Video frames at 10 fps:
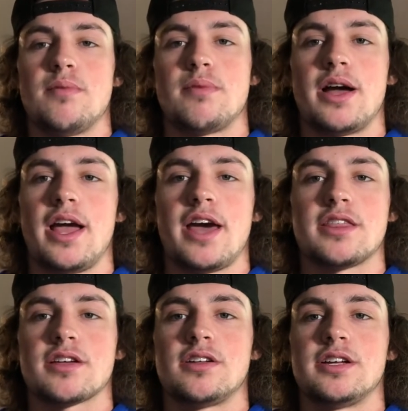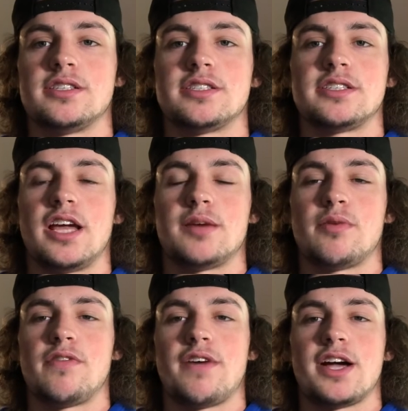my ethical and sustainable
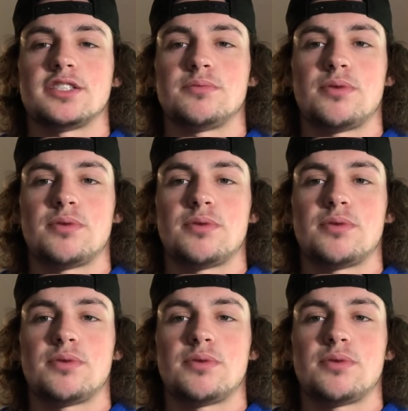fashion